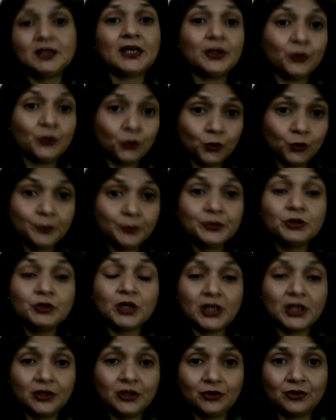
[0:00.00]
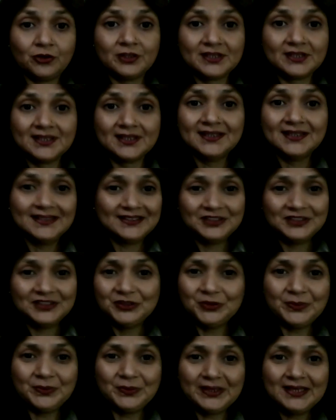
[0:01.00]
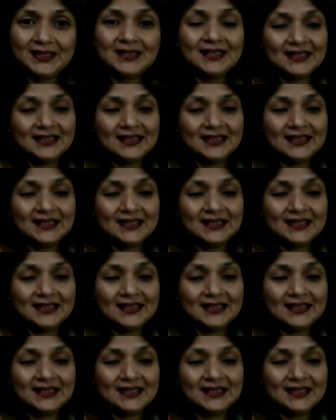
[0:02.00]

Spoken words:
I hope you are not. No one?